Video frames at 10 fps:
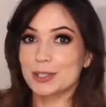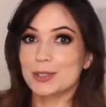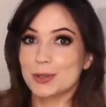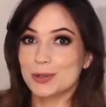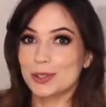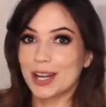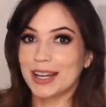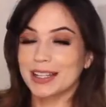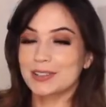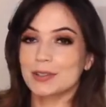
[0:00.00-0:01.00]
so
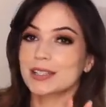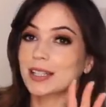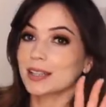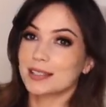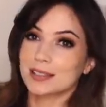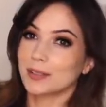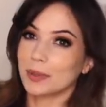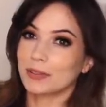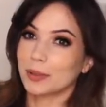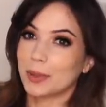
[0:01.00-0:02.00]
dry. So I was like, this is gonna
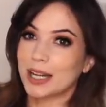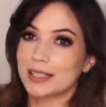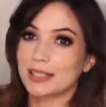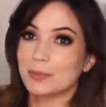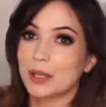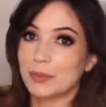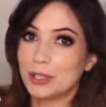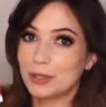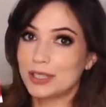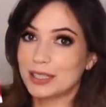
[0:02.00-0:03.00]
be a really bad idea. But I've
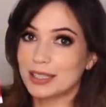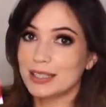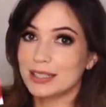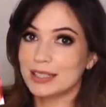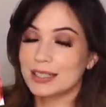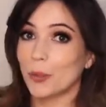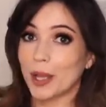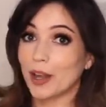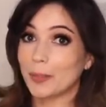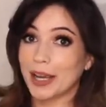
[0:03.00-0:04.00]
been using this. Oh
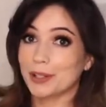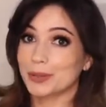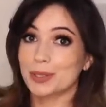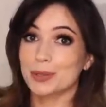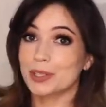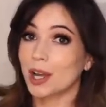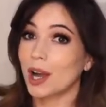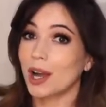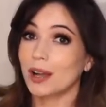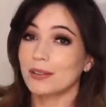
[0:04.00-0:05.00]
my God, my hair is so
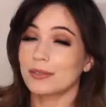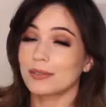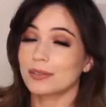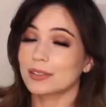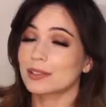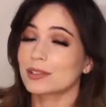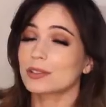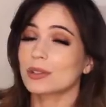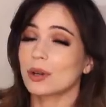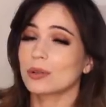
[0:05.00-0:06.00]
soft.
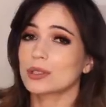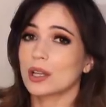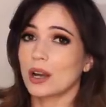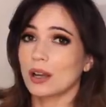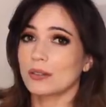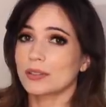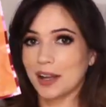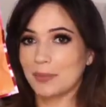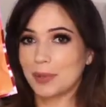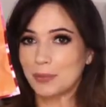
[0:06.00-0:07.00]
So soft.
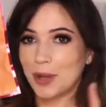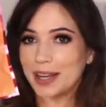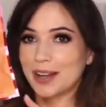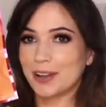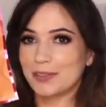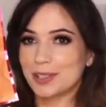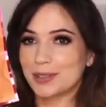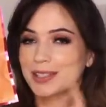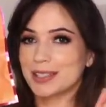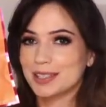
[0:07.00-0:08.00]
I've been waiting off to
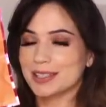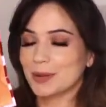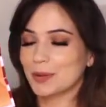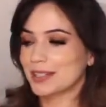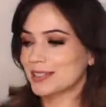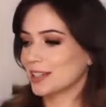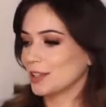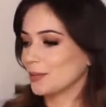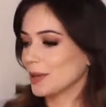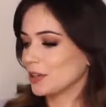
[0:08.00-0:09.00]
use this because I wanted to tell
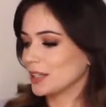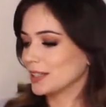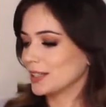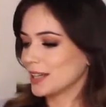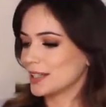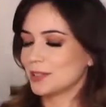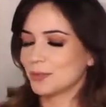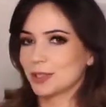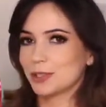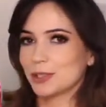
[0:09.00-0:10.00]
you about it, and I
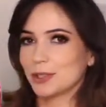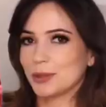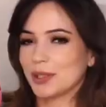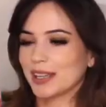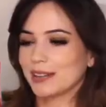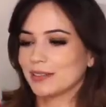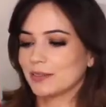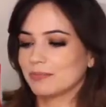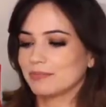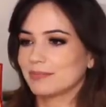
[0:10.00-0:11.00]
didn't want to show you like an
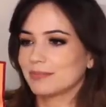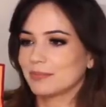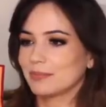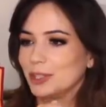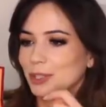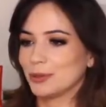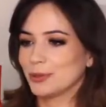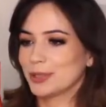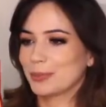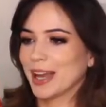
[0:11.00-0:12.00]
used